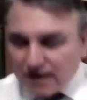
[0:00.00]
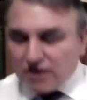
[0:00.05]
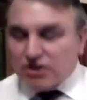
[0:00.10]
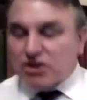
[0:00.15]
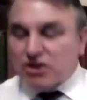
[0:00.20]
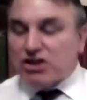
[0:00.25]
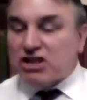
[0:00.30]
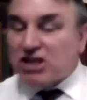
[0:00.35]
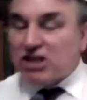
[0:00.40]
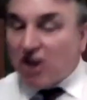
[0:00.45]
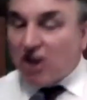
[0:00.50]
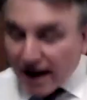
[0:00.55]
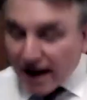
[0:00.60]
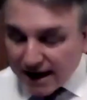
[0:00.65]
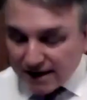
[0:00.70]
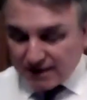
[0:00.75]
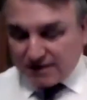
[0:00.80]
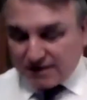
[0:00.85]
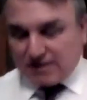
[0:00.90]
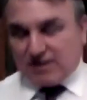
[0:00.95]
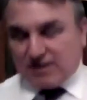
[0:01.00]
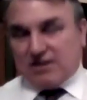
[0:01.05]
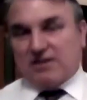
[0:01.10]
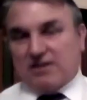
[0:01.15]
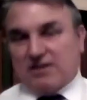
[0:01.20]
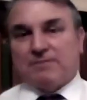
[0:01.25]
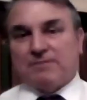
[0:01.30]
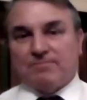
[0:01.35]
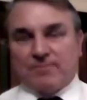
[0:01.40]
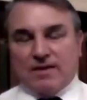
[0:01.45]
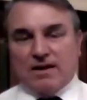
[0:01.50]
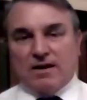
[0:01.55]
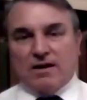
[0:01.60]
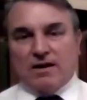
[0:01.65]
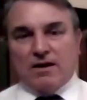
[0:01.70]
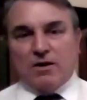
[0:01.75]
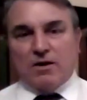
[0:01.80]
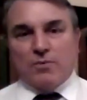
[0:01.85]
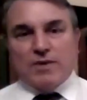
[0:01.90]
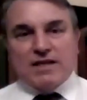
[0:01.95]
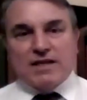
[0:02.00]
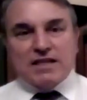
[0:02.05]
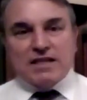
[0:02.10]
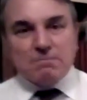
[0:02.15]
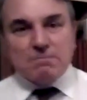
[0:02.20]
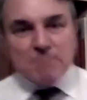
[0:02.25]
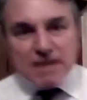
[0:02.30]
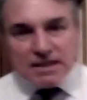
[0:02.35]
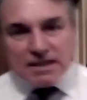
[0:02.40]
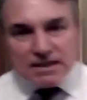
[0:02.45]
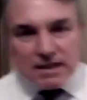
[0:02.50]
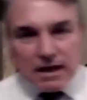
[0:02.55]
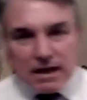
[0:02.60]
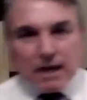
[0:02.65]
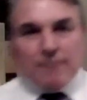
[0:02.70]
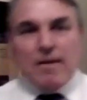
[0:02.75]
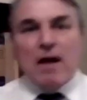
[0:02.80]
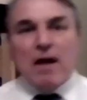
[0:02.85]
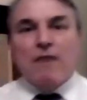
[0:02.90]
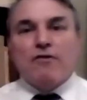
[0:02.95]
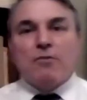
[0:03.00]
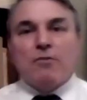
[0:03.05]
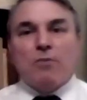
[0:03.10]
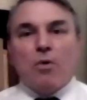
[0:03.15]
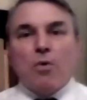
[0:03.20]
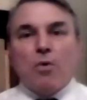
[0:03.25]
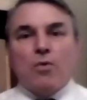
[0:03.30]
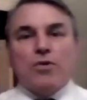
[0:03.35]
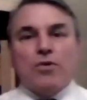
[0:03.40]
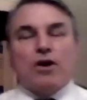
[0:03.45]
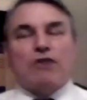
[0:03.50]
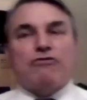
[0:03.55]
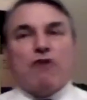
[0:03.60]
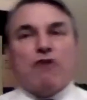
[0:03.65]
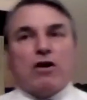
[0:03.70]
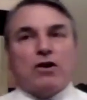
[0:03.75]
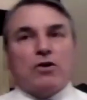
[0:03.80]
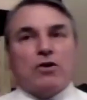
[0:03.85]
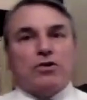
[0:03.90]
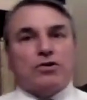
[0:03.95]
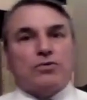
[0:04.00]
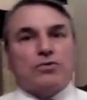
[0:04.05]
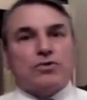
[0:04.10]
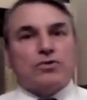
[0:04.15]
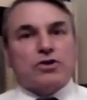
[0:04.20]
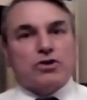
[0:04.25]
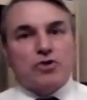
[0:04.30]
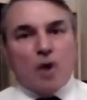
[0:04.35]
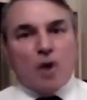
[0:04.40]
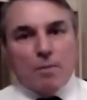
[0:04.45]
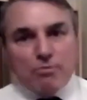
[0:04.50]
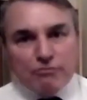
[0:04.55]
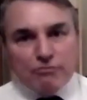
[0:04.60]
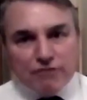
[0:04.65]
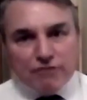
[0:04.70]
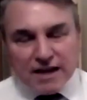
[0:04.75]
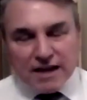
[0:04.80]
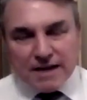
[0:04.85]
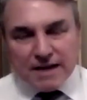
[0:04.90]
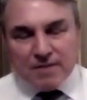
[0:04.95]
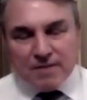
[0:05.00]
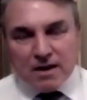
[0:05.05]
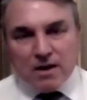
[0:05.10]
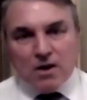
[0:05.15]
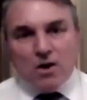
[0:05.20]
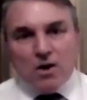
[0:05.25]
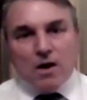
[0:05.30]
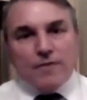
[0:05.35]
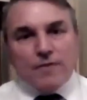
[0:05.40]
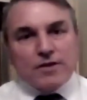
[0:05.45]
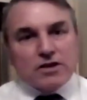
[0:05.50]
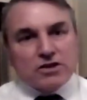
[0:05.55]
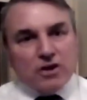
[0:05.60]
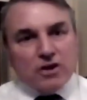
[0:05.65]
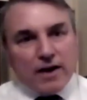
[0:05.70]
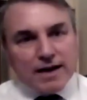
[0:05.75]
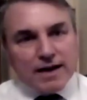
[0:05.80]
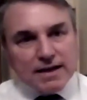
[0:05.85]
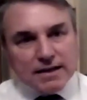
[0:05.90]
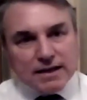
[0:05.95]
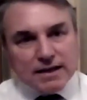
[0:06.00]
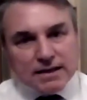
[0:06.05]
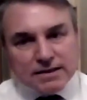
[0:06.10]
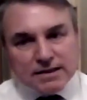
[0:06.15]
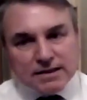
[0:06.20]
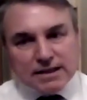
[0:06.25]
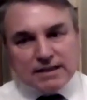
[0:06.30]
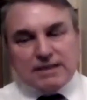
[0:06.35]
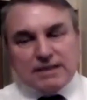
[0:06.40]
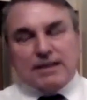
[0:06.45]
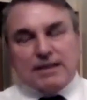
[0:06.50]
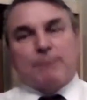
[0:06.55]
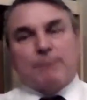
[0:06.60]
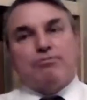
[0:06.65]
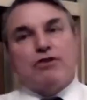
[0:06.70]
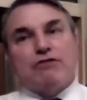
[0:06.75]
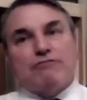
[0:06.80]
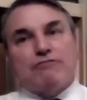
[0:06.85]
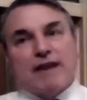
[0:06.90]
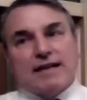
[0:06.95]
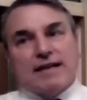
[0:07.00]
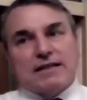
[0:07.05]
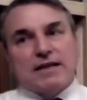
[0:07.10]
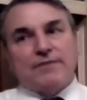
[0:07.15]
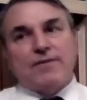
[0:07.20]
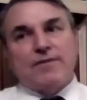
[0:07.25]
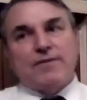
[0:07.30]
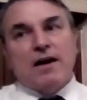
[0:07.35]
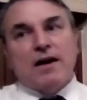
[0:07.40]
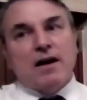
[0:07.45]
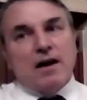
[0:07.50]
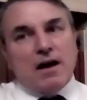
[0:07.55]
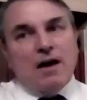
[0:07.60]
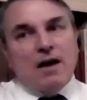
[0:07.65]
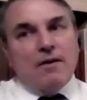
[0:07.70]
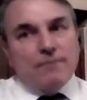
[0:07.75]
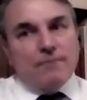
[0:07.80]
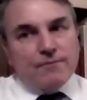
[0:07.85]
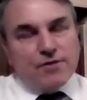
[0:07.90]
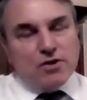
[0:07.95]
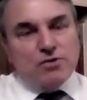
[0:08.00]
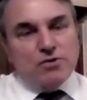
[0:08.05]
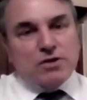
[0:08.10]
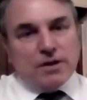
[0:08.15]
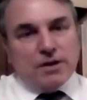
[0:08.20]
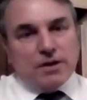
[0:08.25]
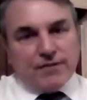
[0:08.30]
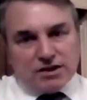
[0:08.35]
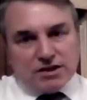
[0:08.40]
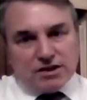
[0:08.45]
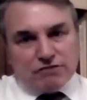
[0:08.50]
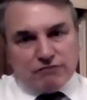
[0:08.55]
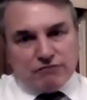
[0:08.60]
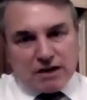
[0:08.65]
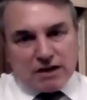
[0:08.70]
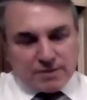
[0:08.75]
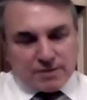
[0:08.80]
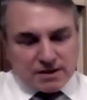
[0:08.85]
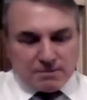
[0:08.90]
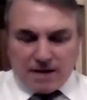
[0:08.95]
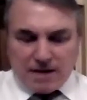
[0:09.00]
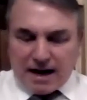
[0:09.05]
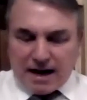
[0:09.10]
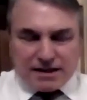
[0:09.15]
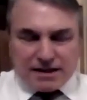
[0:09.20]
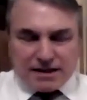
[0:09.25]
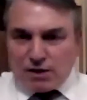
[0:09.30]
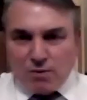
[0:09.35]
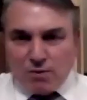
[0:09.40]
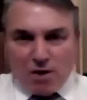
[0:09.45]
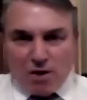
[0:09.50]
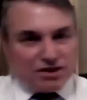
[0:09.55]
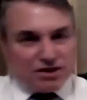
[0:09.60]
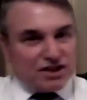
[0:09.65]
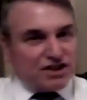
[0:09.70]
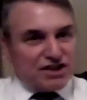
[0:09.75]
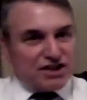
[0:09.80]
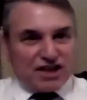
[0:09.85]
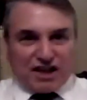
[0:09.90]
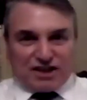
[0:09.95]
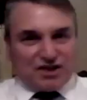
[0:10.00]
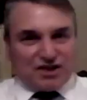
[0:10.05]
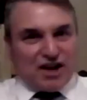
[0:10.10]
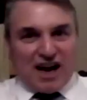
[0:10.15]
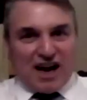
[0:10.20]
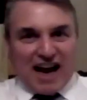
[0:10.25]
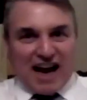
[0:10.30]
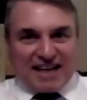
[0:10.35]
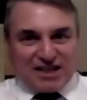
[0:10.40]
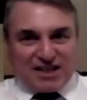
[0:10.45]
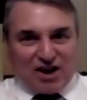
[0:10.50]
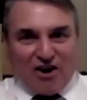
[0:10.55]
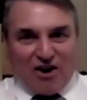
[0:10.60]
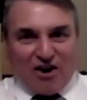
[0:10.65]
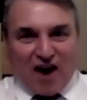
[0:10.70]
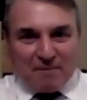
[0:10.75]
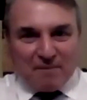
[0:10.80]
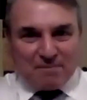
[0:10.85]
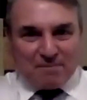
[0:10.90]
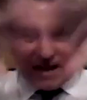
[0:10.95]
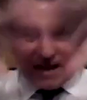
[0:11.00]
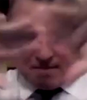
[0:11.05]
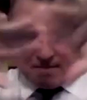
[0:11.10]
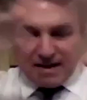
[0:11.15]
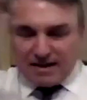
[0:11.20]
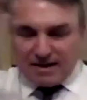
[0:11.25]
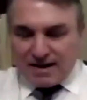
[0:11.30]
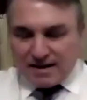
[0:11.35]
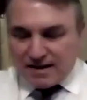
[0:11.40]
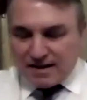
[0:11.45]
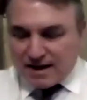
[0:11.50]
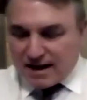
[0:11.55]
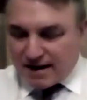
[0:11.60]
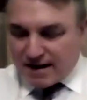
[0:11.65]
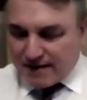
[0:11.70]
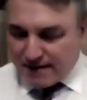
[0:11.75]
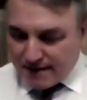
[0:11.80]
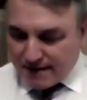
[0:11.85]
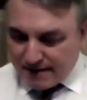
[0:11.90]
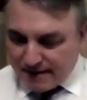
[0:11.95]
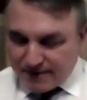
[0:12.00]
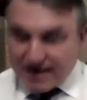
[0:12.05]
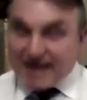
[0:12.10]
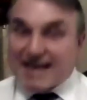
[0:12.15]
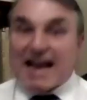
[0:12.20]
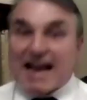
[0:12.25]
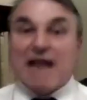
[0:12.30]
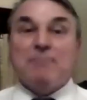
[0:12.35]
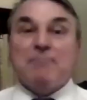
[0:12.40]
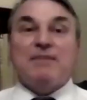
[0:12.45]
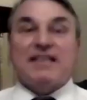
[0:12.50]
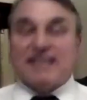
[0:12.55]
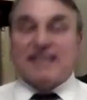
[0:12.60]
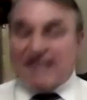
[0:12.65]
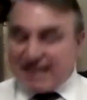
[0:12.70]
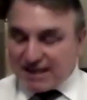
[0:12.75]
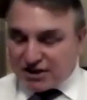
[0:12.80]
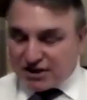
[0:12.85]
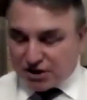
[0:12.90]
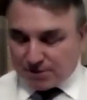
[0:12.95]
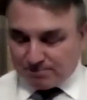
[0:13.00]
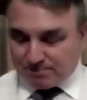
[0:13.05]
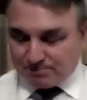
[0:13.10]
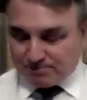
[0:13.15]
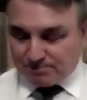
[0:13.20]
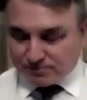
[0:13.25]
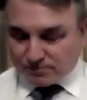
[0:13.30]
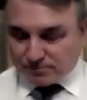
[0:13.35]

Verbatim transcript: science, which is missing from all the chronological snobbery the scientific progressive views of history, which H.G. Wells is just a type. Their, their name is Legion.